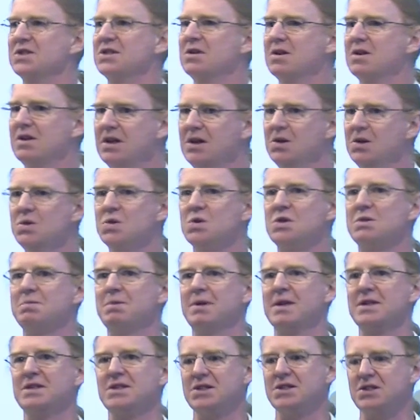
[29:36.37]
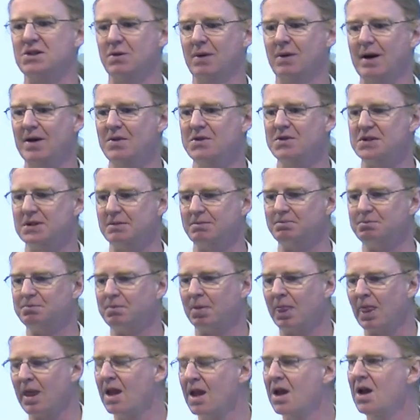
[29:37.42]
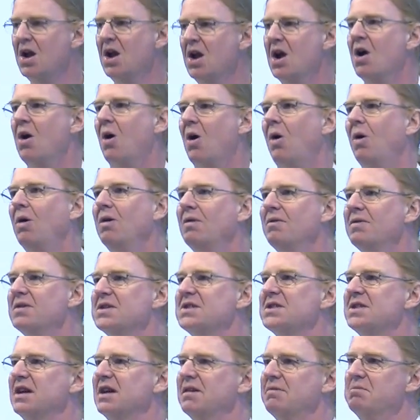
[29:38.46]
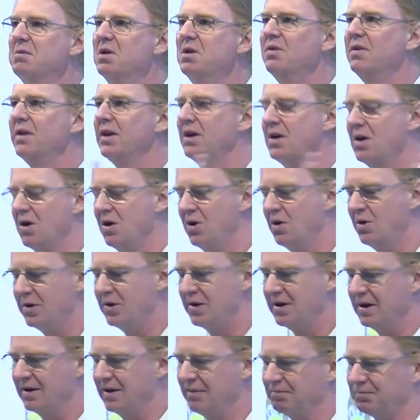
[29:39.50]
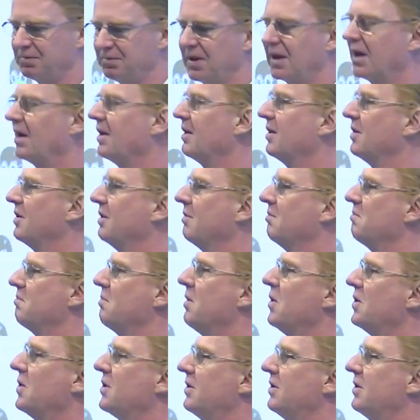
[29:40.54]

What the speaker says: to the user space that surrounds it. All of this stuff moving code in both